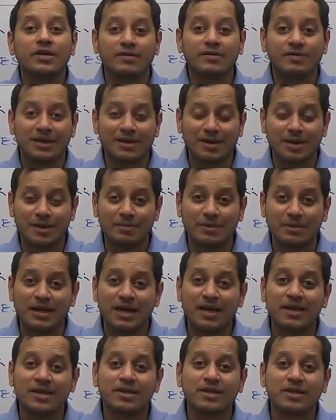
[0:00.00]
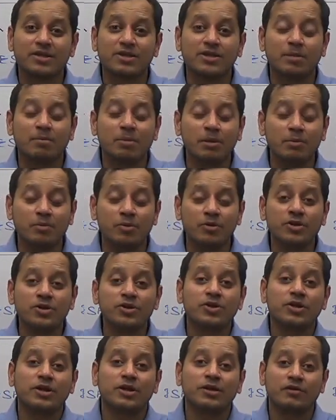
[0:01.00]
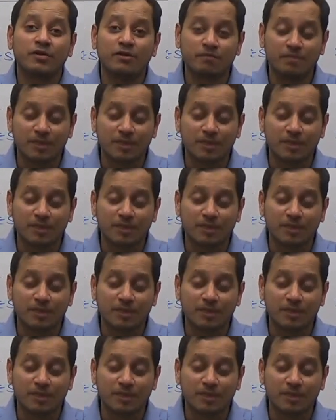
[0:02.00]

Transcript: river Narmada in the Jabalpur district of